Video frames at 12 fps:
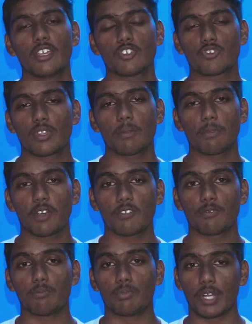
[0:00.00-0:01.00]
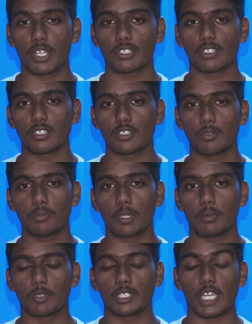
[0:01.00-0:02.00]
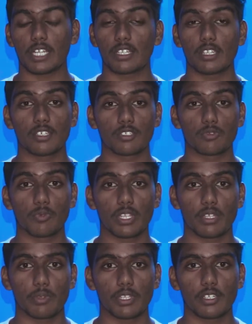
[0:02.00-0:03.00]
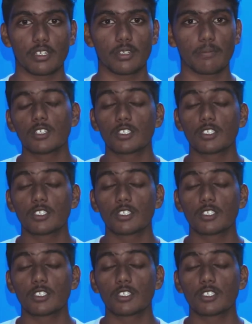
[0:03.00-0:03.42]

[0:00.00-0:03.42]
strip of brushed aluminum, which actually looks really, really good.